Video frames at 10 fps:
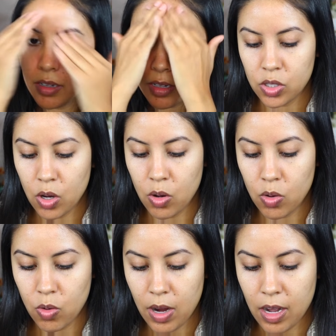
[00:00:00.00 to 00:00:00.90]

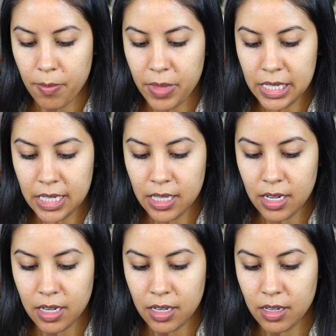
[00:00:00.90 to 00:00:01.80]
So this is
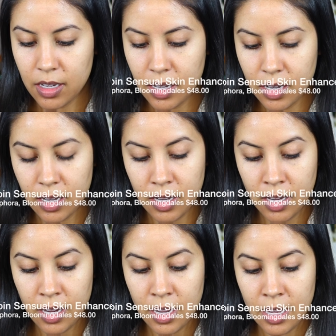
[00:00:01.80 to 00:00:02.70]
the
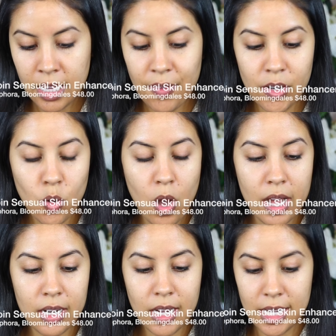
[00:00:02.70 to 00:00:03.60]
Kevin
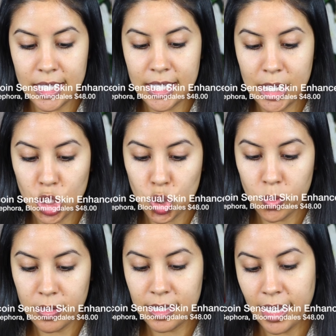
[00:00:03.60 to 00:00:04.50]
Aucoin
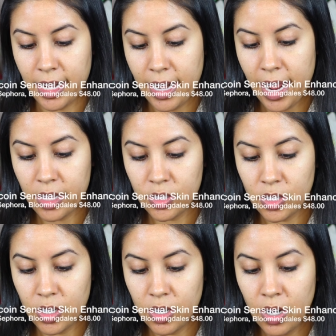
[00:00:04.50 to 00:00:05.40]
Sensual Skin
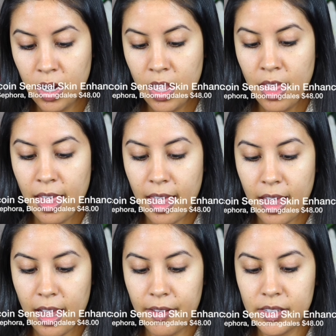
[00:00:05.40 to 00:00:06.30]
Enhancer.
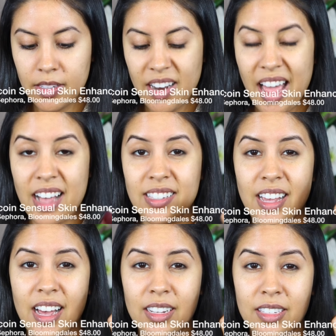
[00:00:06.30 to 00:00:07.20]
And this is an
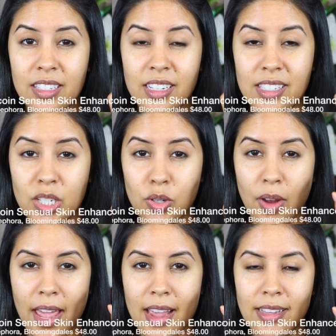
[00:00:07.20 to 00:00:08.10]

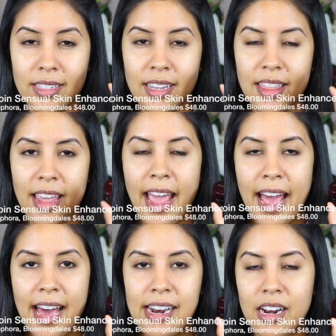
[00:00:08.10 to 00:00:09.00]
SX08. They
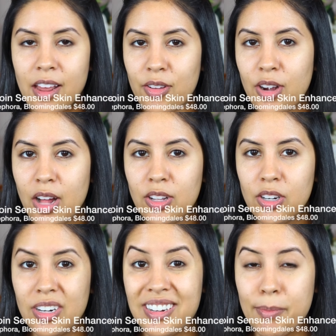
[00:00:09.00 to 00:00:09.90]
had another
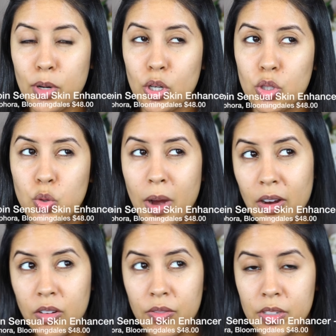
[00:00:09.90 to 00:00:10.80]
color, number
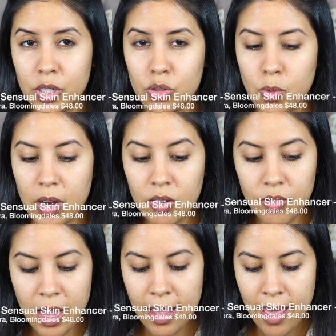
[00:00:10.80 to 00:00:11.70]

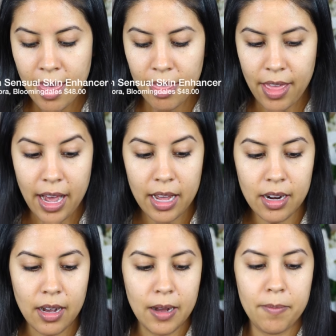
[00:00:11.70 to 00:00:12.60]
012,
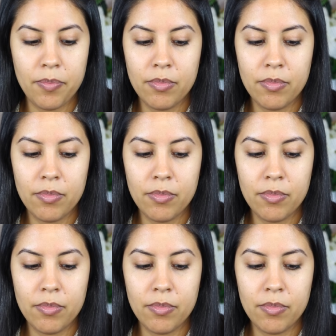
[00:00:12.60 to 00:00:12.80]
that